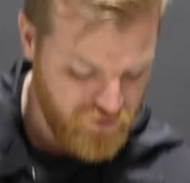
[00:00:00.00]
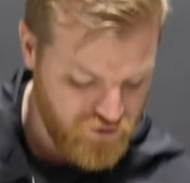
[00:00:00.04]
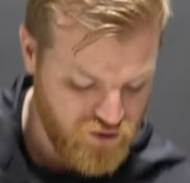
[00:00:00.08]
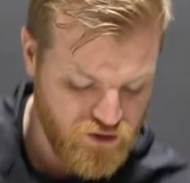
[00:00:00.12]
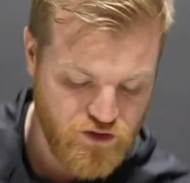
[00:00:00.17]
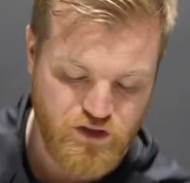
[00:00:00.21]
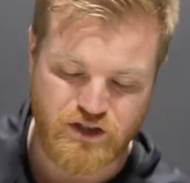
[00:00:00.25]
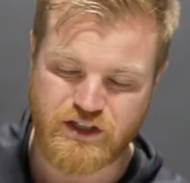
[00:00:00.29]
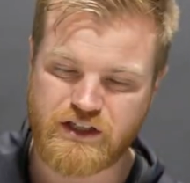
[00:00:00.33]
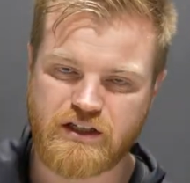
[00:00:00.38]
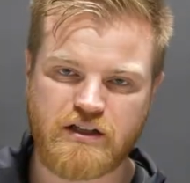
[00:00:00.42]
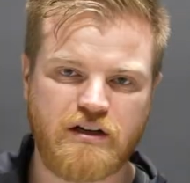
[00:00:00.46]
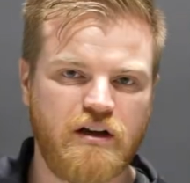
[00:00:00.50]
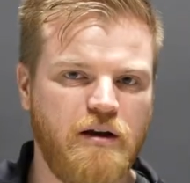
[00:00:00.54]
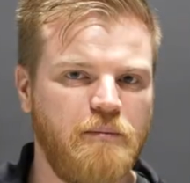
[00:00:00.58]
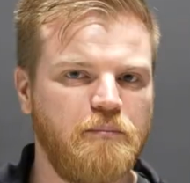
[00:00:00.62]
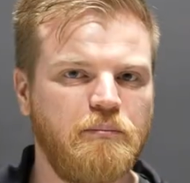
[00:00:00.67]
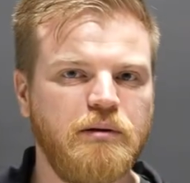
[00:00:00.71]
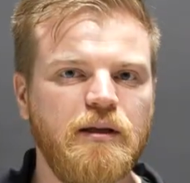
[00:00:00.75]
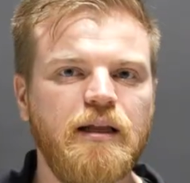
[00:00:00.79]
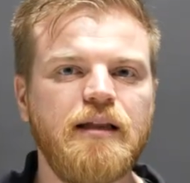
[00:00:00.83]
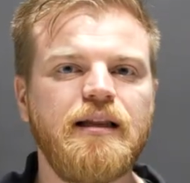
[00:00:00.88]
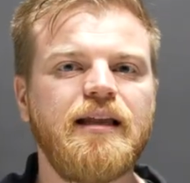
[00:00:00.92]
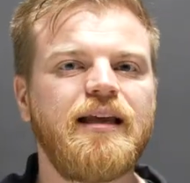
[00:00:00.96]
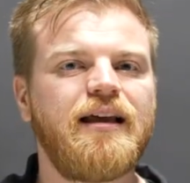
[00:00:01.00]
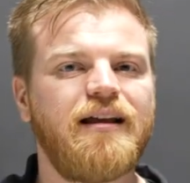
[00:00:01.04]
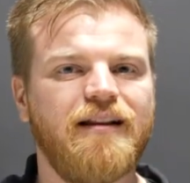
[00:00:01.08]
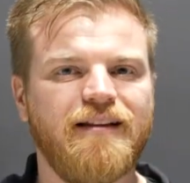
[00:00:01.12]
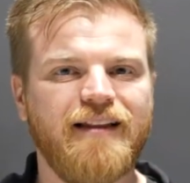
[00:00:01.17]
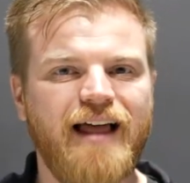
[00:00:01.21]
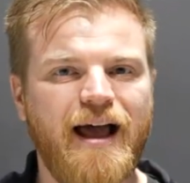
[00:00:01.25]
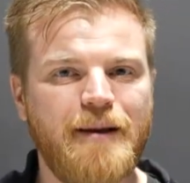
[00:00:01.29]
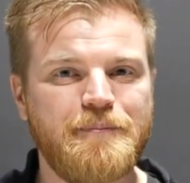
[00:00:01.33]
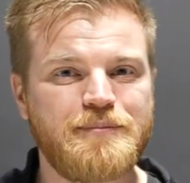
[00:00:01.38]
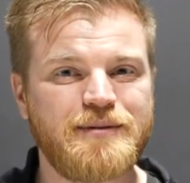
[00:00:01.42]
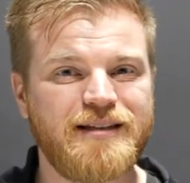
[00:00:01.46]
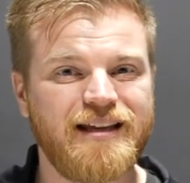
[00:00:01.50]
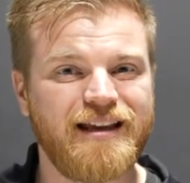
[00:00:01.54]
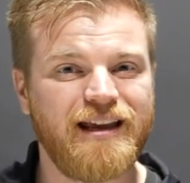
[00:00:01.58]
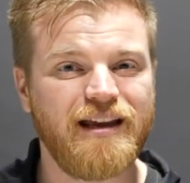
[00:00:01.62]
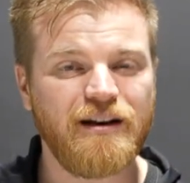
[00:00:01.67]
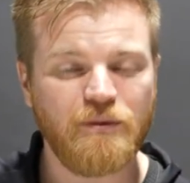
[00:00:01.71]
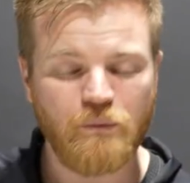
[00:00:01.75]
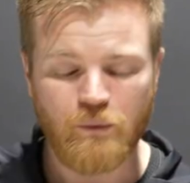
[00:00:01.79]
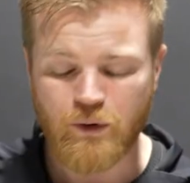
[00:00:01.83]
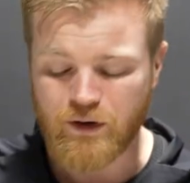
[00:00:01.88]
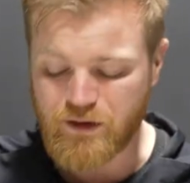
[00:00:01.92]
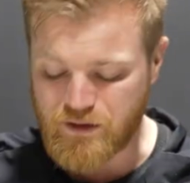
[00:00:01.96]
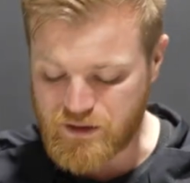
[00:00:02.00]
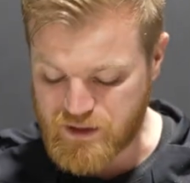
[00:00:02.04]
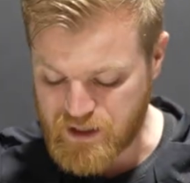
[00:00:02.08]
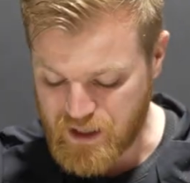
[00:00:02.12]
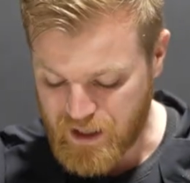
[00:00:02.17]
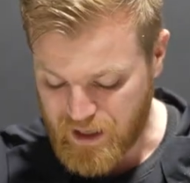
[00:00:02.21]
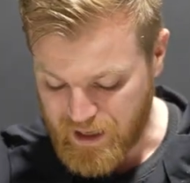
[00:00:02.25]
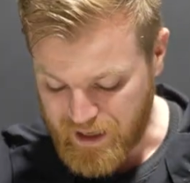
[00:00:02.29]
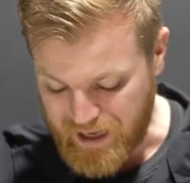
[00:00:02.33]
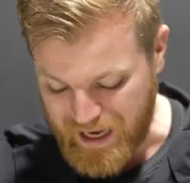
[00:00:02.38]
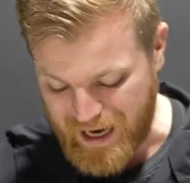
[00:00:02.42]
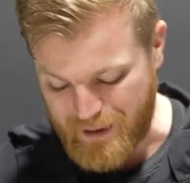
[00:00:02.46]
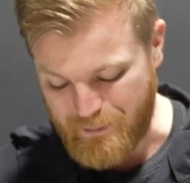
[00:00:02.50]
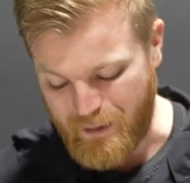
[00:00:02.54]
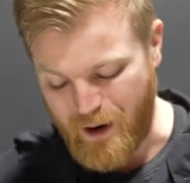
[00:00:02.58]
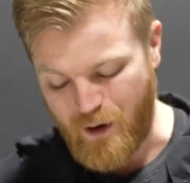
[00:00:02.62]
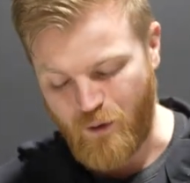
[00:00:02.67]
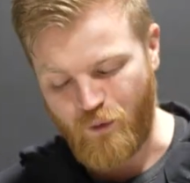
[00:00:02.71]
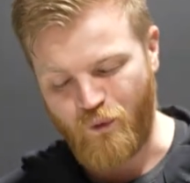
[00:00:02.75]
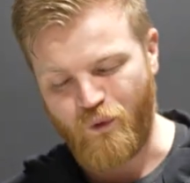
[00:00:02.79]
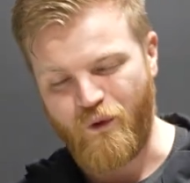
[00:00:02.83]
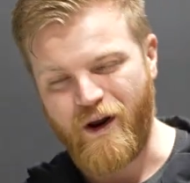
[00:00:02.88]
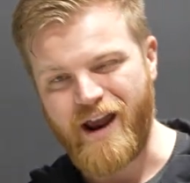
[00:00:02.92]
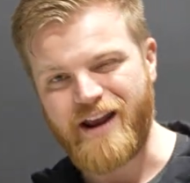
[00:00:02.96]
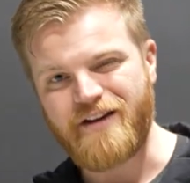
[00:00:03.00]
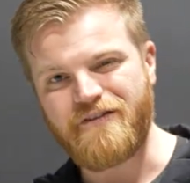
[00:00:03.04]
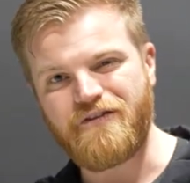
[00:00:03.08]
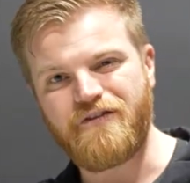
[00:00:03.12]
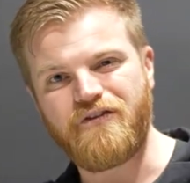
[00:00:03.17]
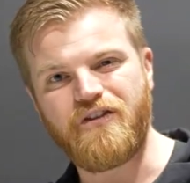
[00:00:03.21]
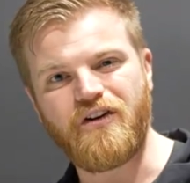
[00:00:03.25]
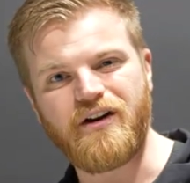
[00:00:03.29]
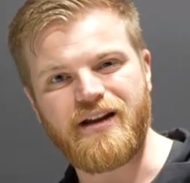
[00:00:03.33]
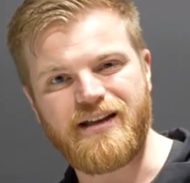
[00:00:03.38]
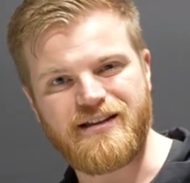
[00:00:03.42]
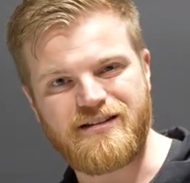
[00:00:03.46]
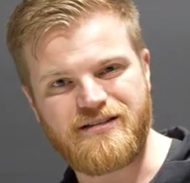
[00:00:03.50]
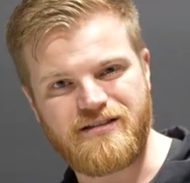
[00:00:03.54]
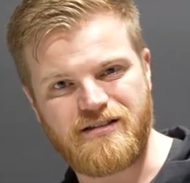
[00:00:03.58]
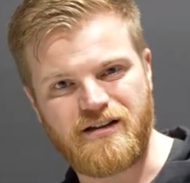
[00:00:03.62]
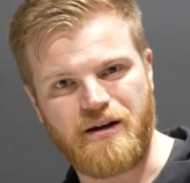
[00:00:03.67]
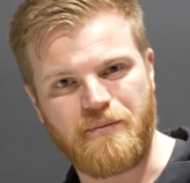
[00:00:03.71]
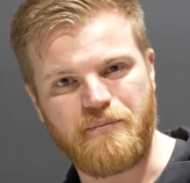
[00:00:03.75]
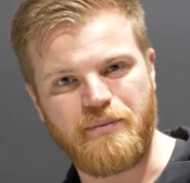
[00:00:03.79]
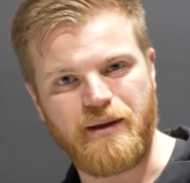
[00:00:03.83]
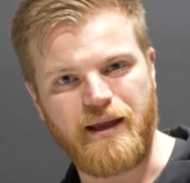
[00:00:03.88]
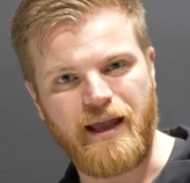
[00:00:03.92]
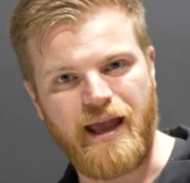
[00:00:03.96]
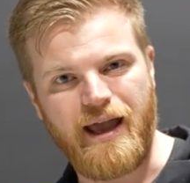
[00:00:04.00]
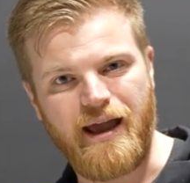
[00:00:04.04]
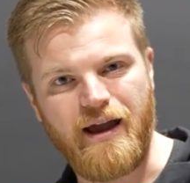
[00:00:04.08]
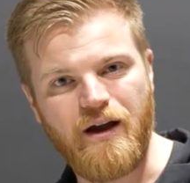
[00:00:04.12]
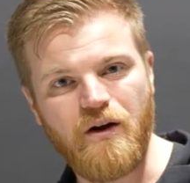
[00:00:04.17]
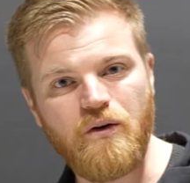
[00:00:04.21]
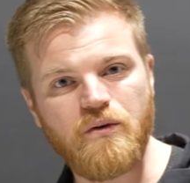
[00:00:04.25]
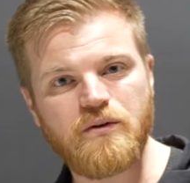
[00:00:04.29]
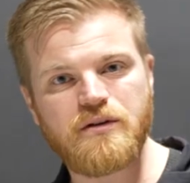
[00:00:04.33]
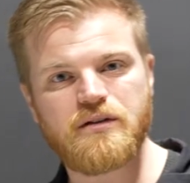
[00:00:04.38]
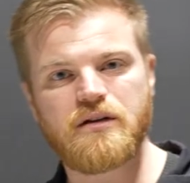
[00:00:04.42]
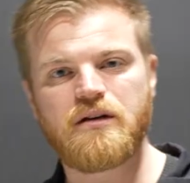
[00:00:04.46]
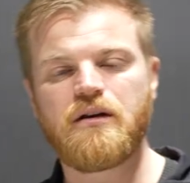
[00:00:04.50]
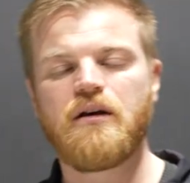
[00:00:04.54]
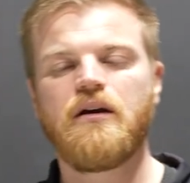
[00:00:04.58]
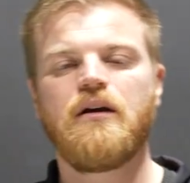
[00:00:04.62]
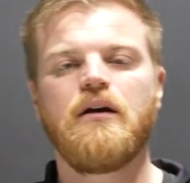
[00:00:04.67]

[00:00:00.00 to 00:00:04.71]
is just completely collapsing inwards and my right foot is dumping out.